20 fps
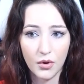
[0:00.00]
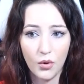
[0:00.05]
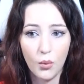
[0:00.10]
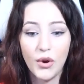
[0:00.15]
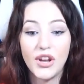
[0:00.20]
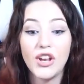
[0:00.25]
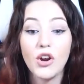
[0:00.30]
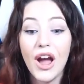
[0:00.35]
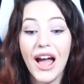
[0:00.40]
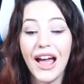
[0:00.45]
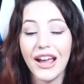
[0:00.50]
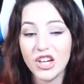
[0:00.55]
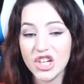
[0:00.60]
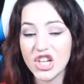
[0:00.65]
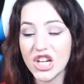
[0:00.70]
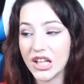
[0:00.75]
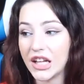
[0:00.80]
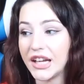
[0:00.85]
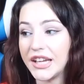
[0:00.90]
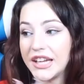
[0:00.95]
We don't
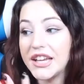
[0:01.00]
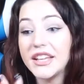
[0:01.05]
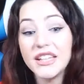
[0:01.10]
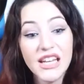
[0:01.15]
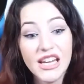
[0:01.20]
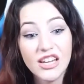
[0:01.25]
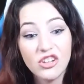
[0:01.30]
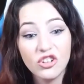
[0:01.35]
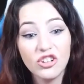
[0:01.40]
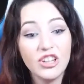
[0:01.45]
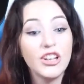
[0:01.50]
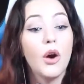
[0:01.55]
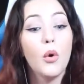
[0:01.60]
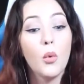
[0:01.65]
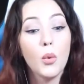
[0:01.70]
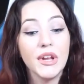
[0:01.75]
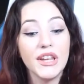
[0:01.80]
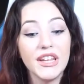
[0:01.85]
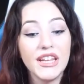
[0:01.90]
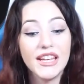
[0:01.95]
actually need Ichigo,
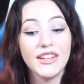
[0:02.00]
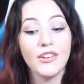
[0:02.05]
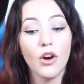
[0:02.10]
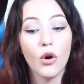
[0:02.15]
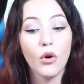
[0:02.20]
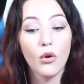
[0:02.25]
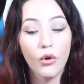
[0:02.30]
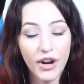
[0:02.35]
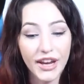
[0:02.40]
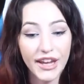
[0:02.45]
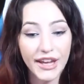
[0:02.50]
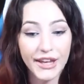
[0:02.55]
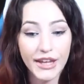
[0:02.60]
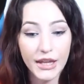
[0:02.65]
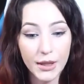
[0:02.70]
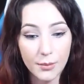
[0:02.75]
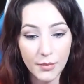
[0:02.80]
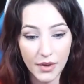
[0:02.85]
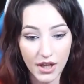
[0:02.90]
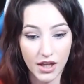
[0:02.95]
we need
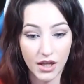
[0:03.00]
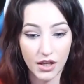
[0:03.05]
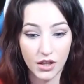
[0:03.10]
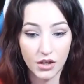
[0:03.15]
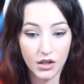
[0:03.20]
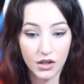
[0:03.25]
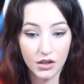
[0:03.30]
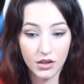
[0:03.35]
Orihime.